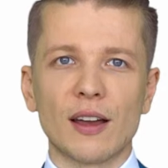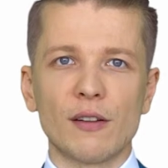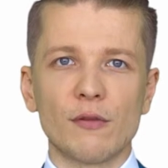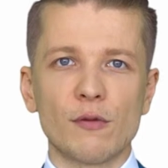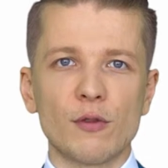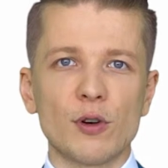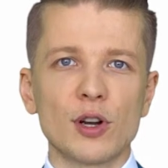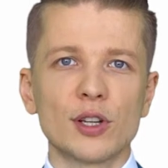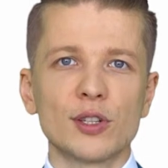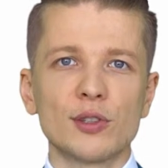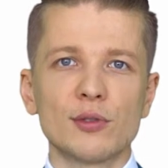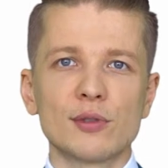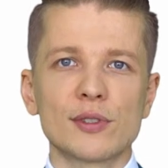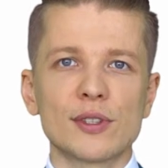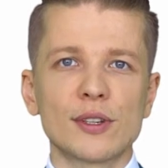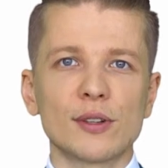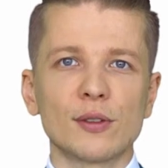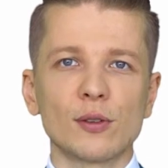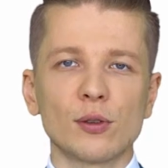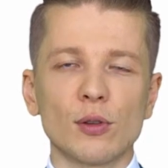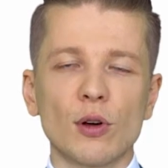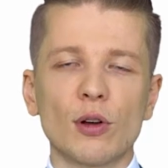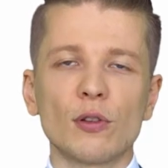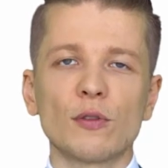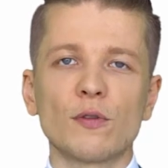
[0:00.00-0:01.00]
Avoid
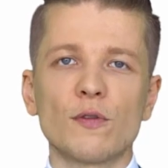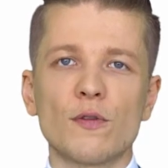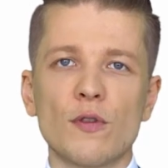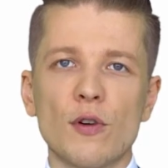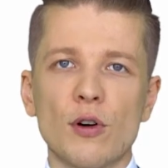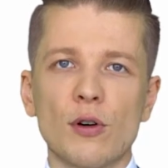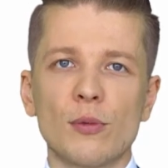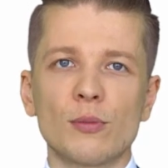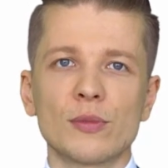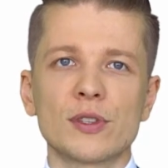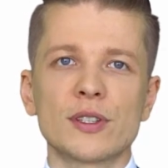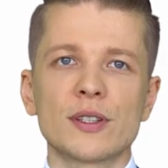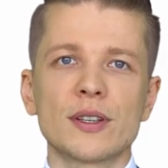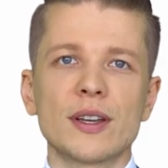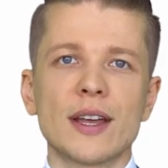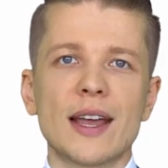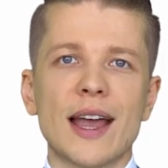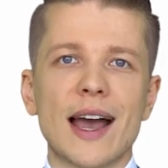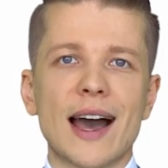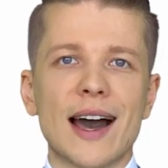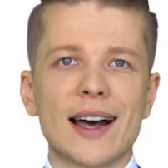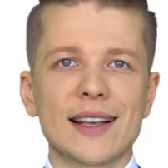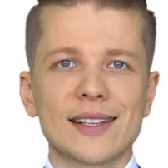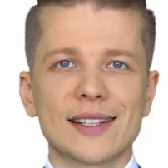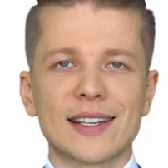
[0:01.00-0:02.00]
using long forms
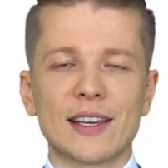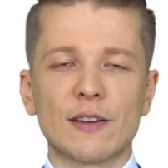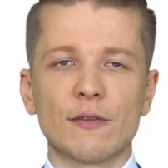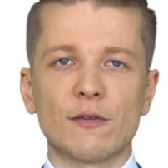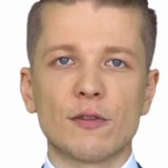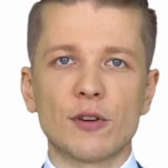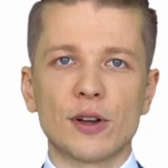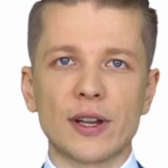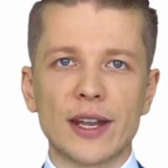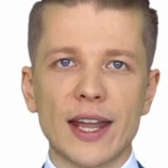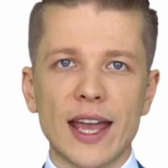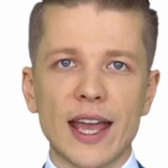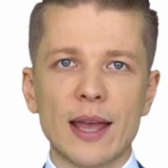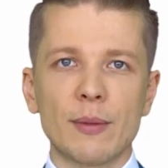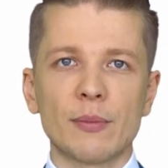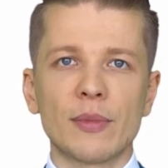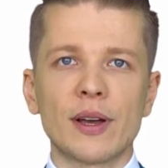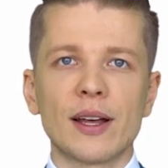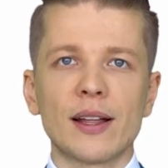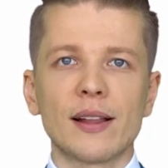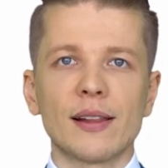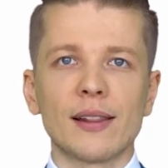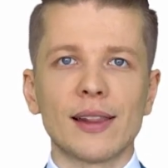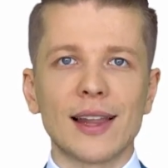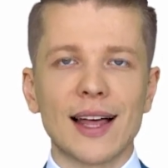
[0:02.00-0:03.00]
asking for
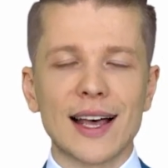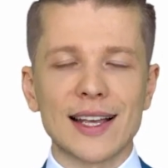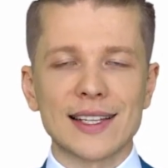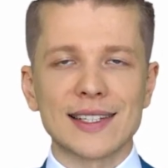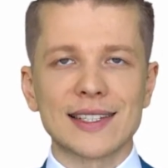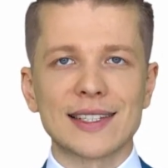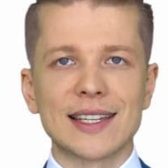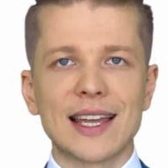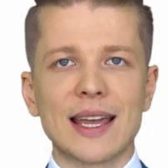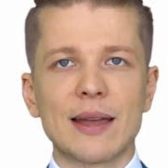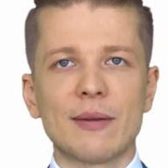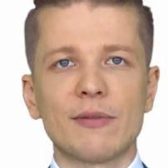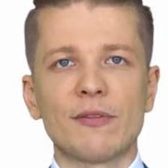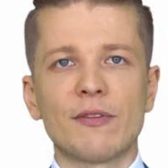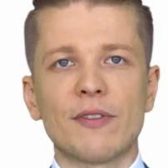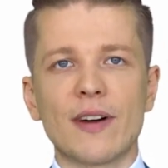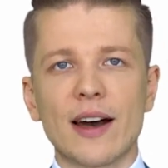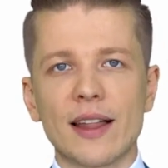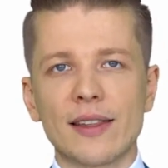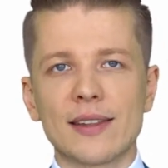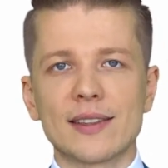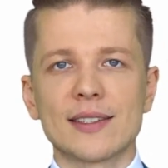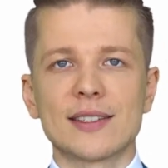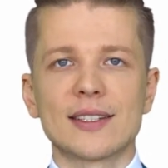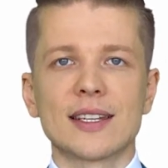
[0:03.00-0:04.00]
name, last name,
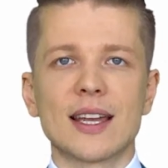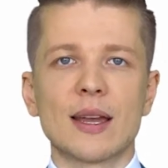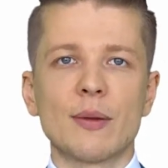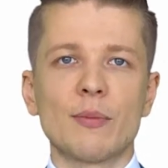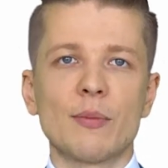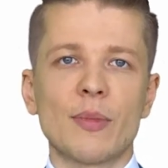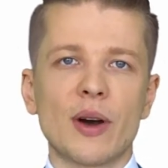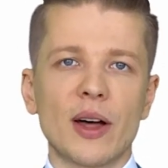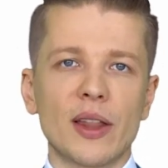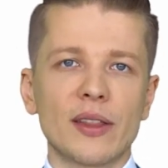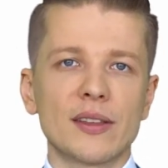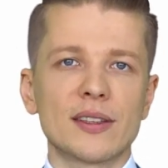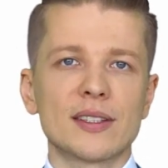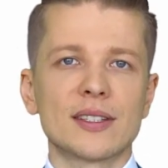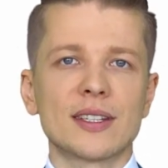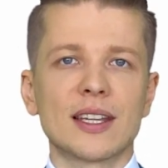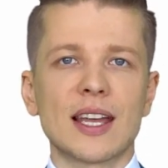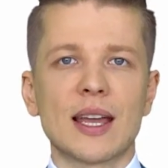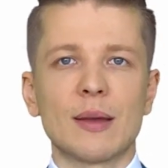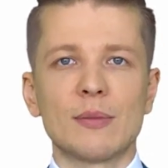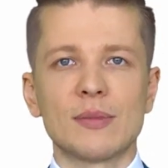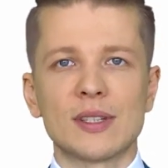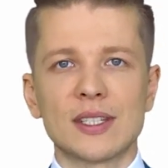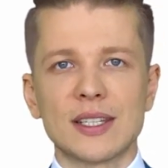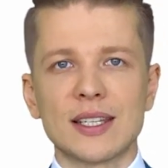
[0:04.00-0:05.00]
father's name, mother's
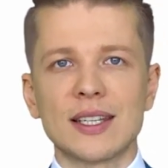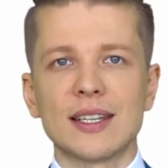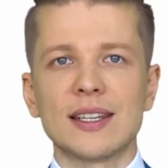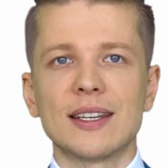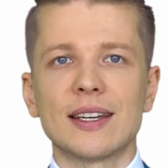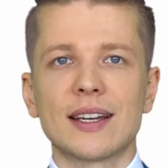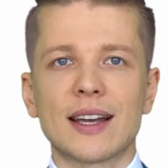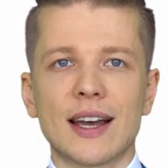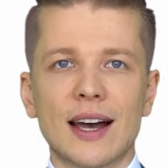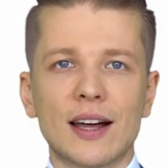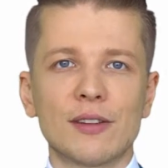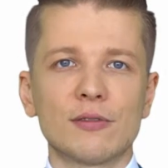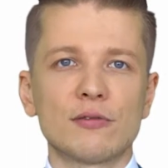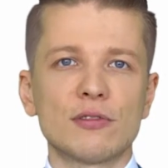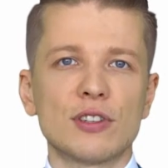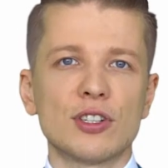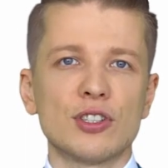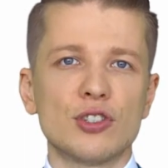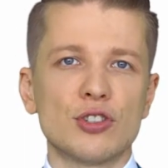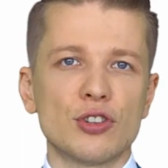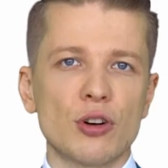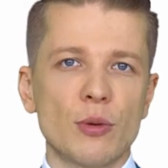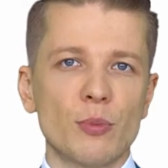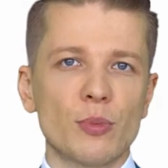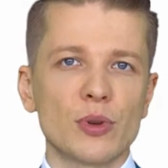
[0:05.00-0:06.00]
name, city, country,
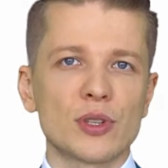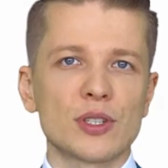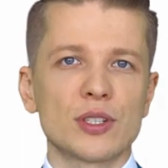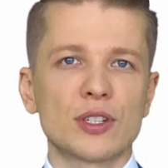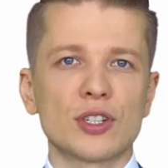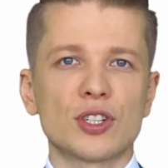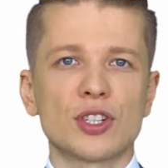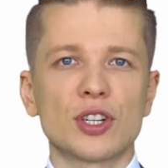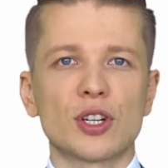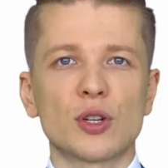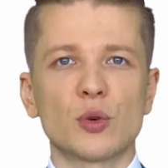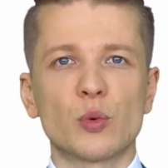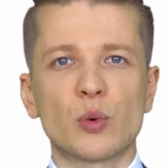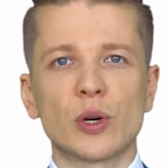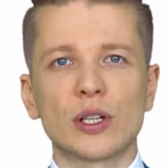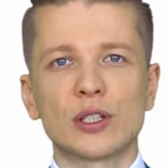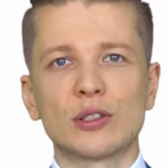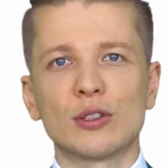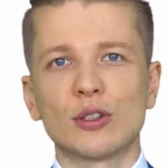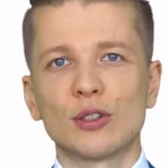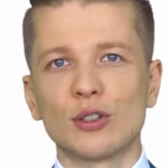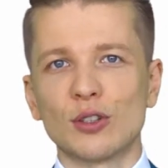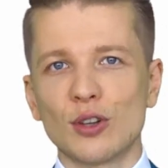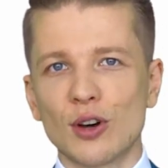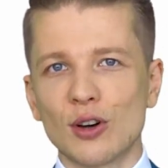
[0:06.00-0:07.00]
job position,
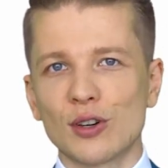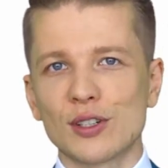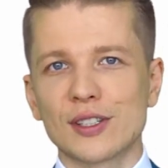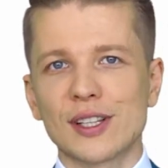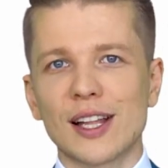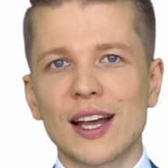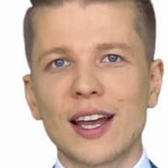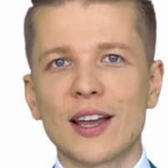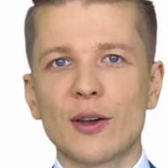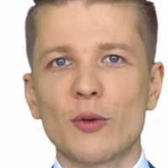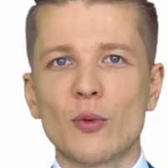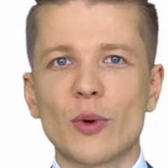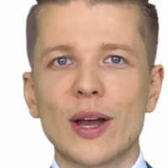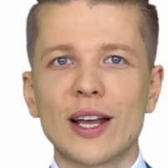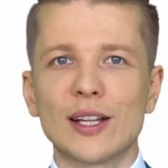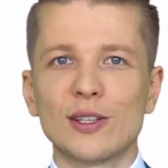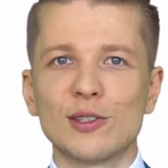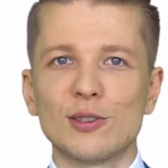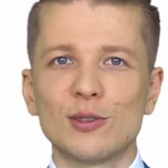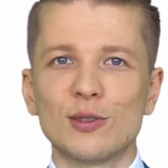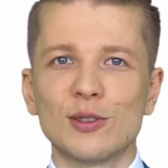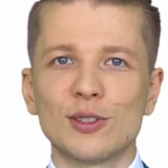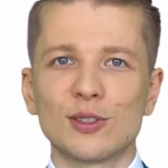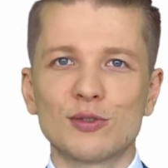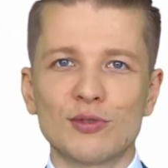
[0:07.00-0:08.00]
what your dog's like, where
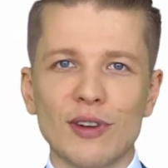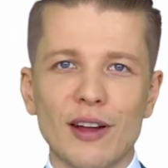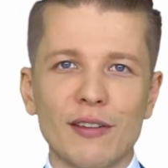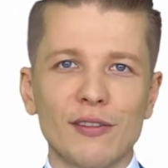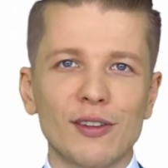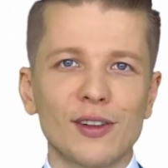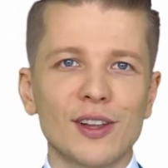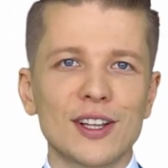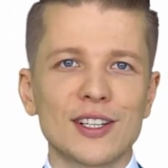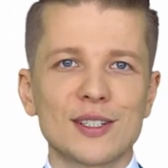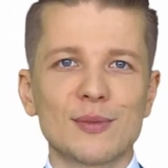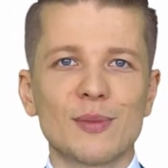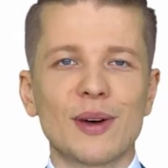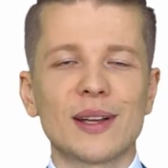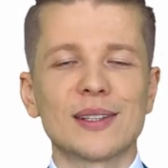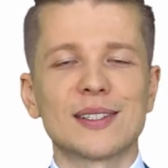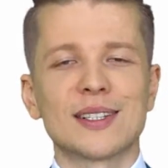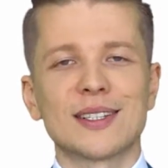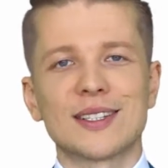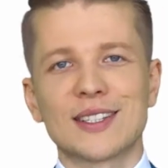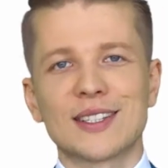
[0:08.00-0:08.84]
did you travel last month,